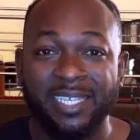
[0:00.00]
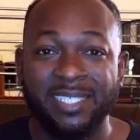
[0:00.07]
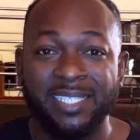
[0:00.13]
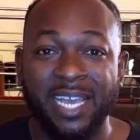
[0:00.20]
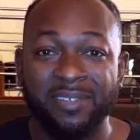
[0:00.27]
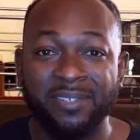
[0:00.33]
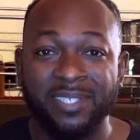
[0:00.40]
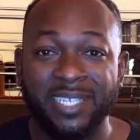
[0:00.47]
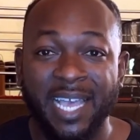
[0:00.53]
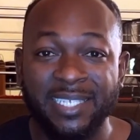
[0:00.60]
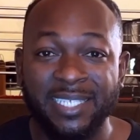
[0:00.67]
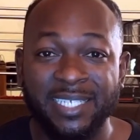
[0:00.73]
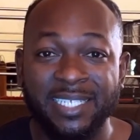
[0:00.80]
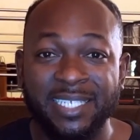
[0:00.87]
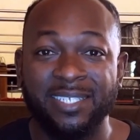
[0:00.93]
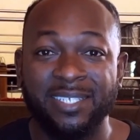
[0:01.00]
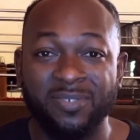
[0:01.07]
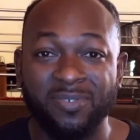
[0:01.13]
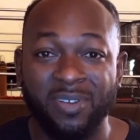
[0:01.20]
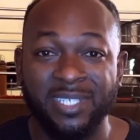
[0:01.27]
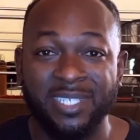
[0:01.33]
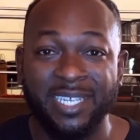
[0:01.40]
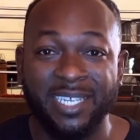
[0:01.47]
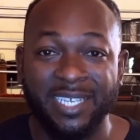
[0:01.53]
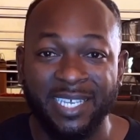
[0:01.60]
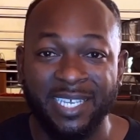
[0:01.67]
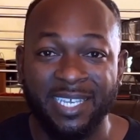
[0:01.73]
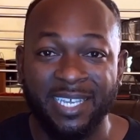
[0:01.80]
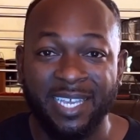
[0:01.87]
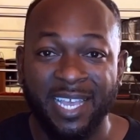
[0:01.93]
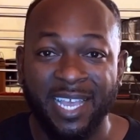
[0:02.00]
Downsizing is seriously key.